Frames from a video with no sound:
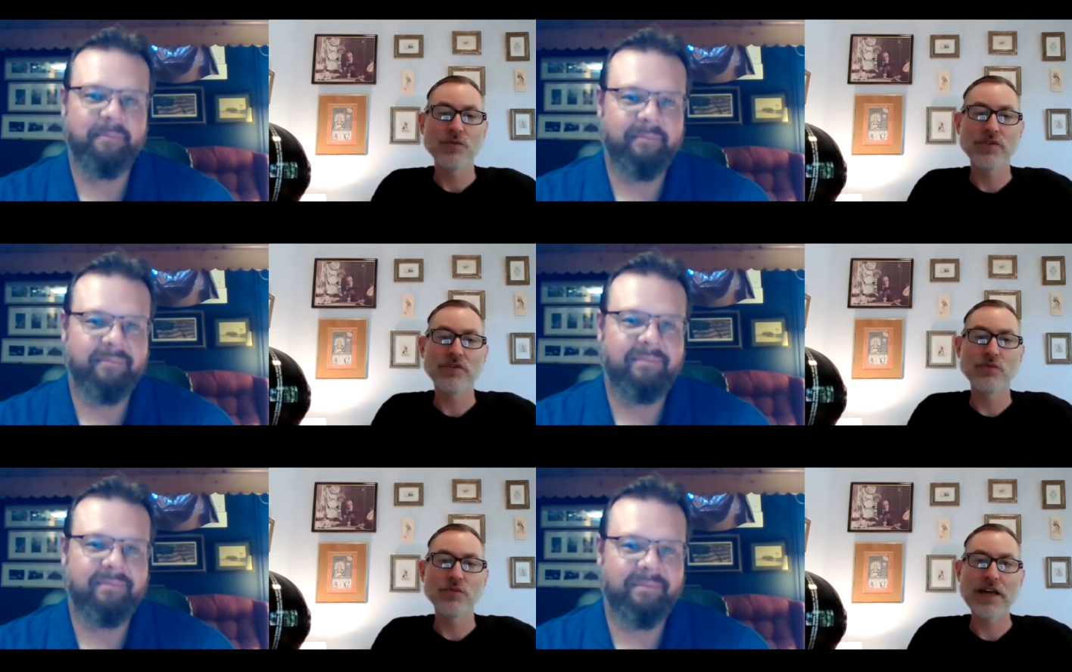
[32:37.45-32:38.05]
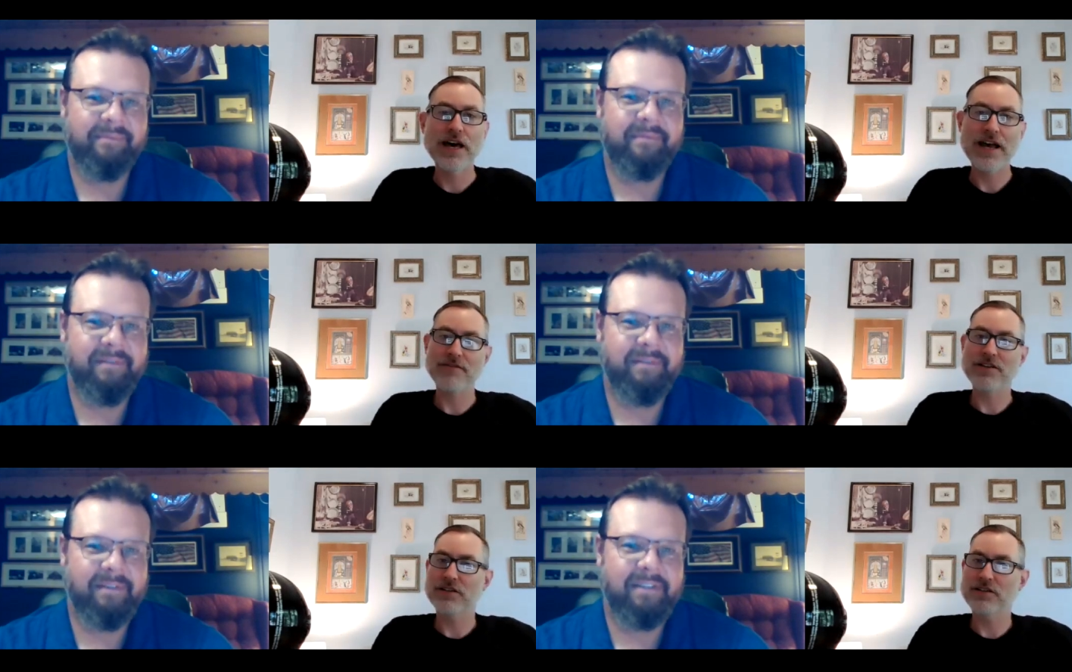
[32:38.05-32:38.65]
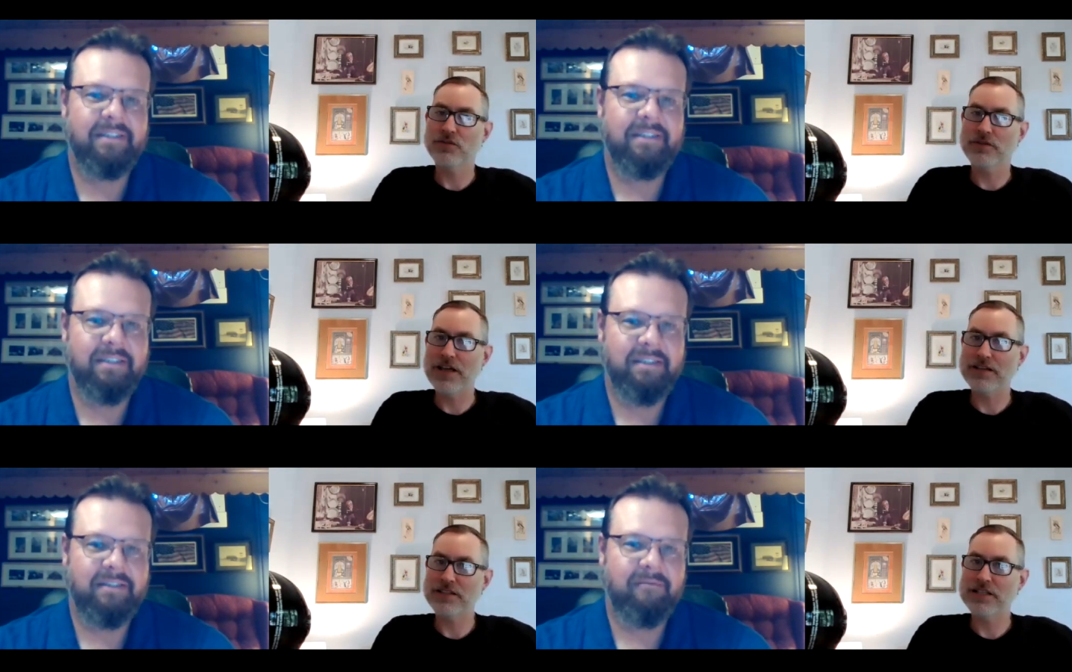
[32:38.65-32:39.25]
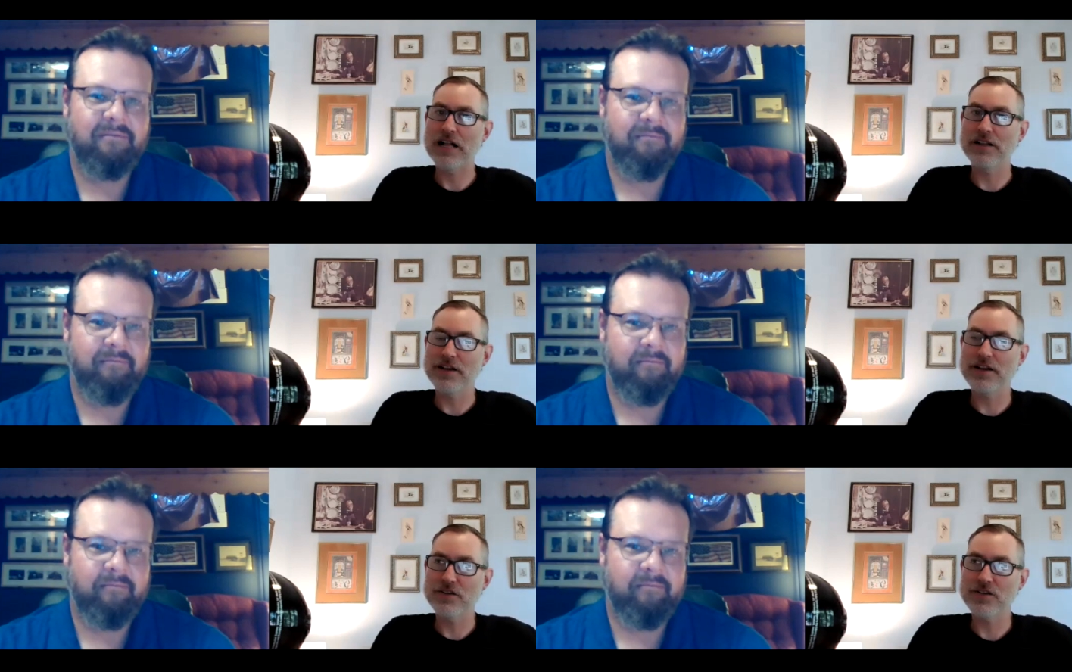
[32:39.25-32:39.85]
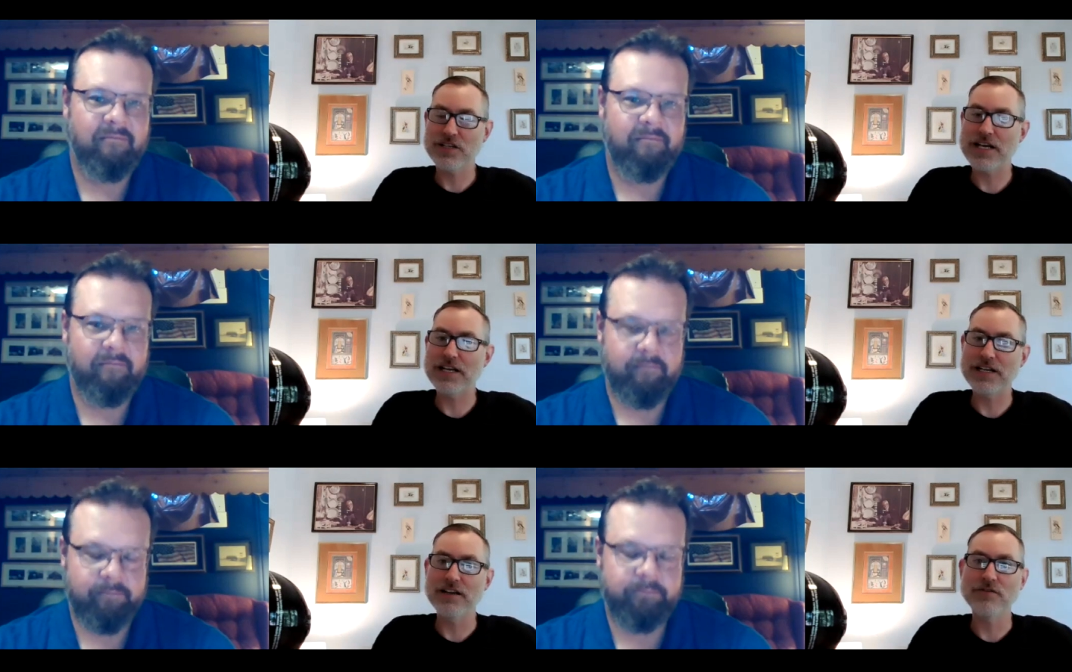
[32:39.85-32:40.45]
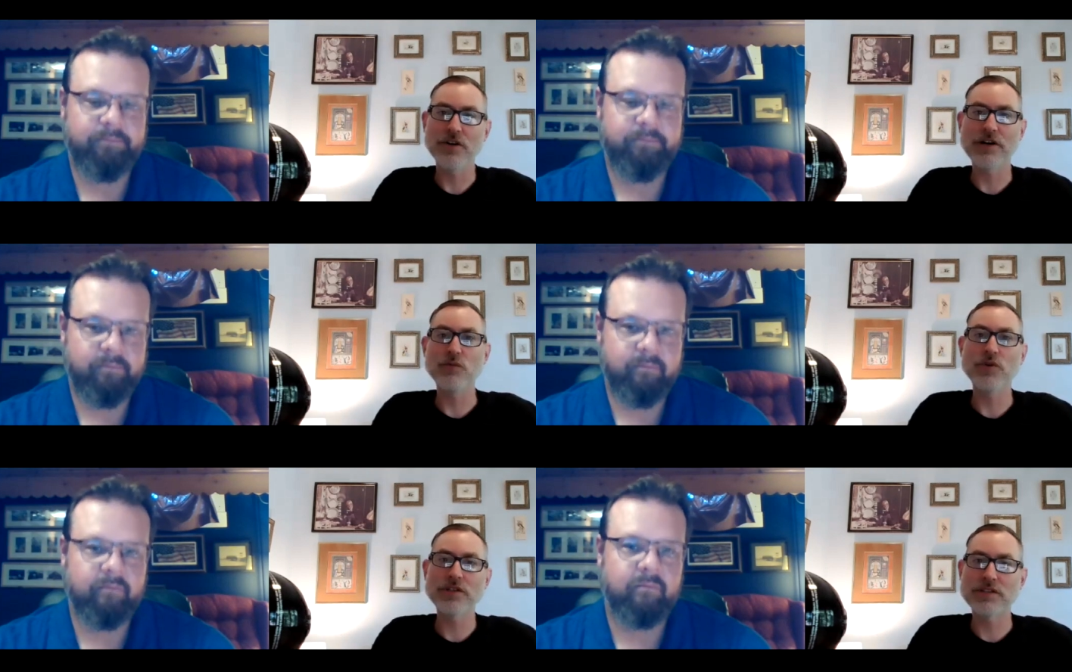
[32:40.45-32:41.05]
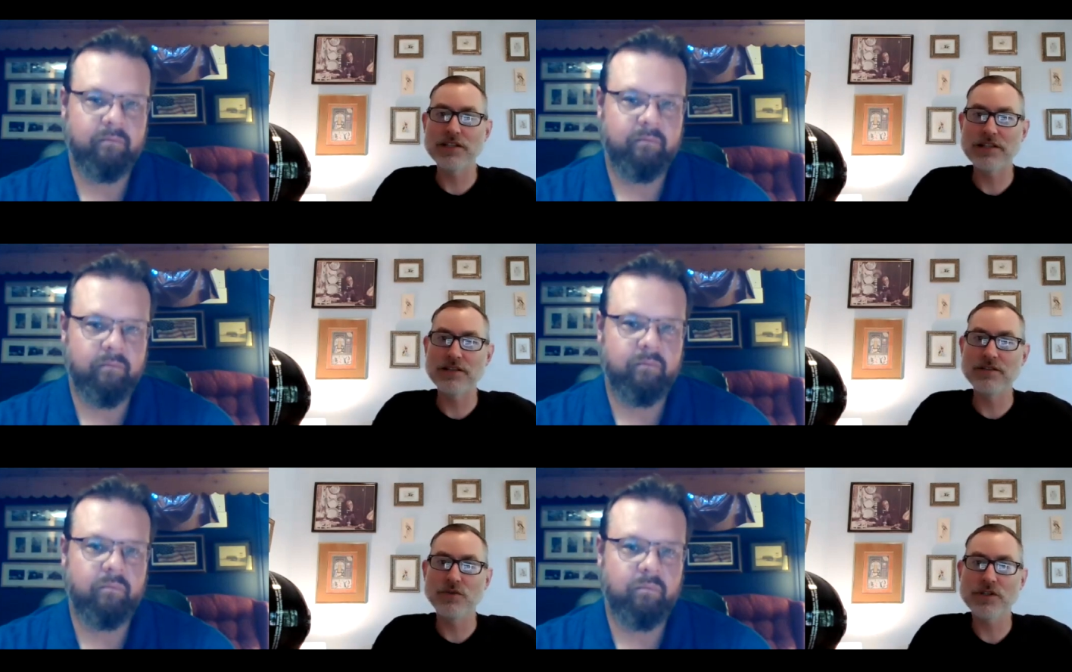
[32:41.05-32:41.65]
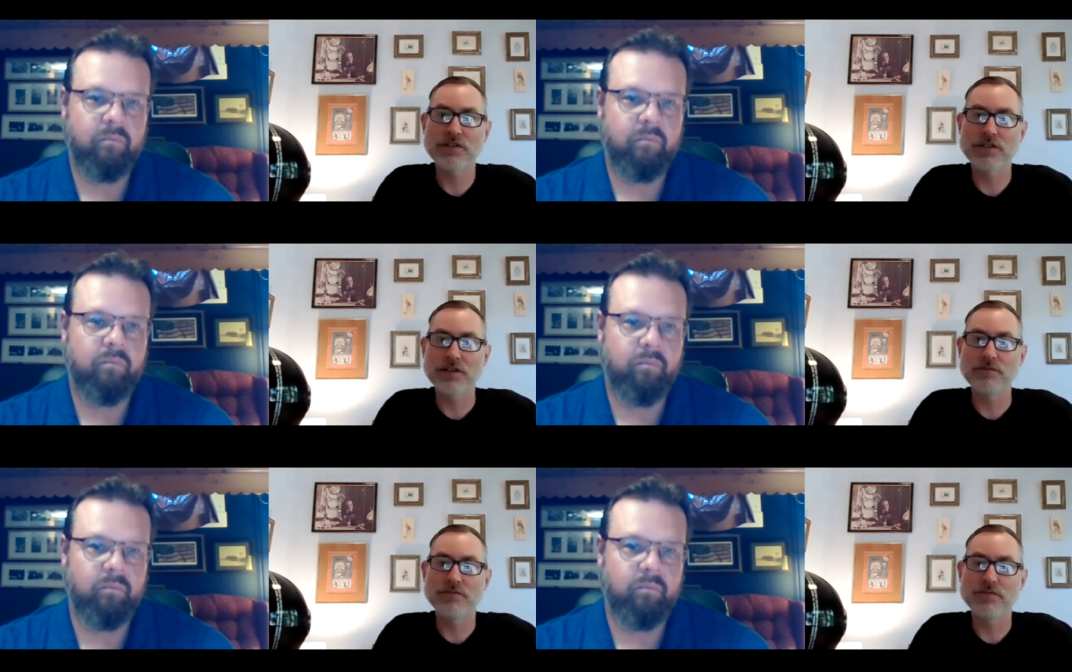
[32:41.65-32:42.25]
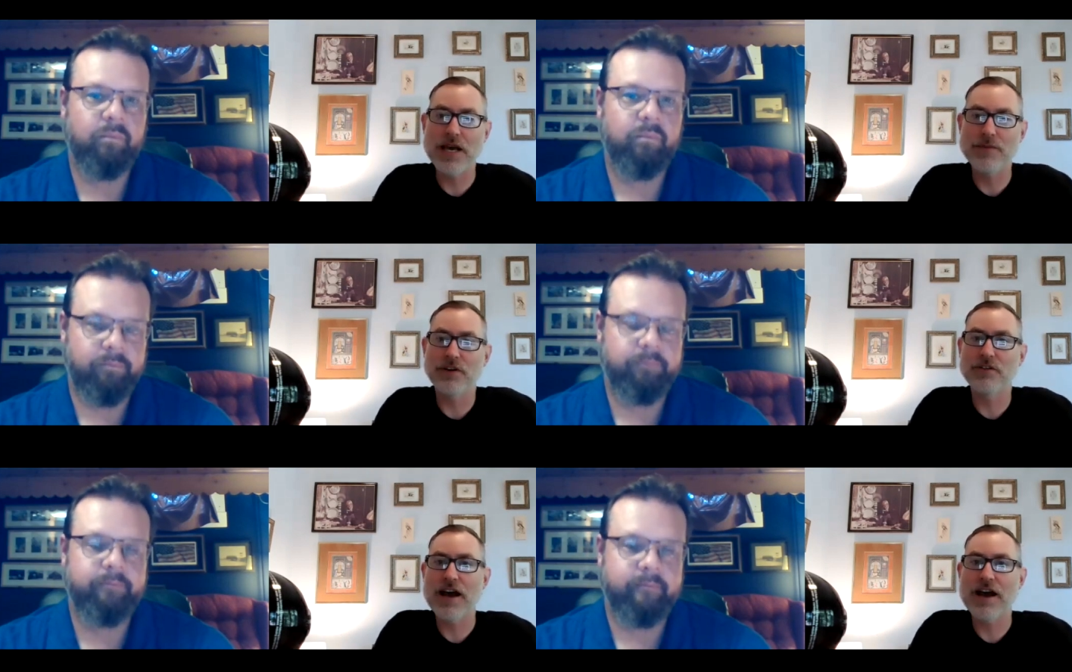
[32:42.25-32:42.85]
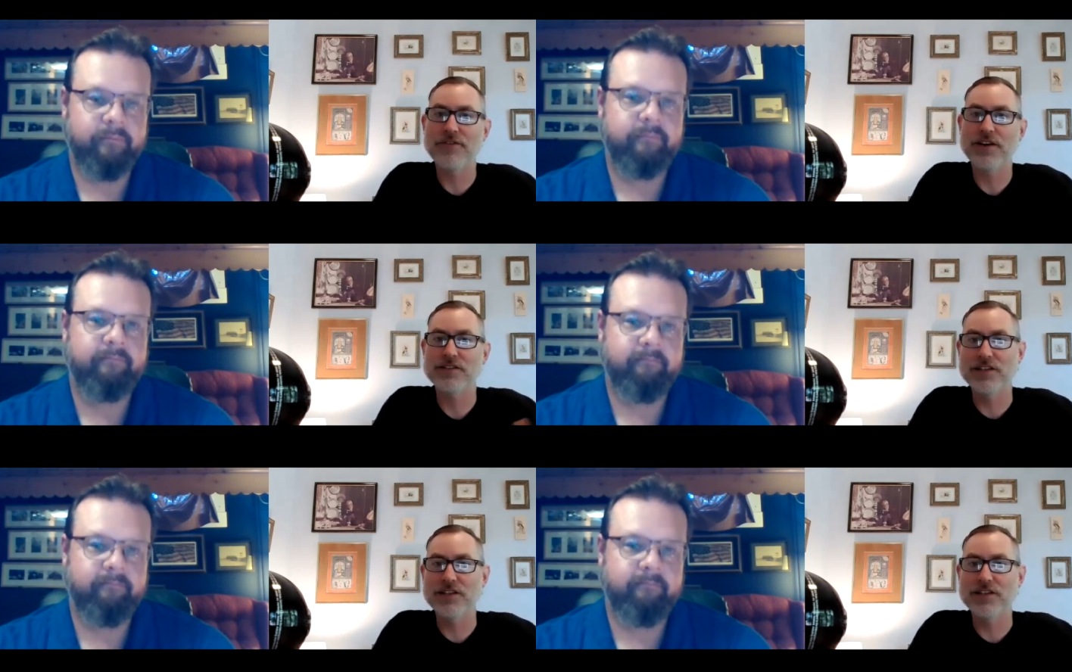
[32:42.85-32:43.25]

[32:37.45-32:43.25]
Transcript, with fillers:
Speaker 1: with without having sort of that solid understanding of okay, what's the what's the demographics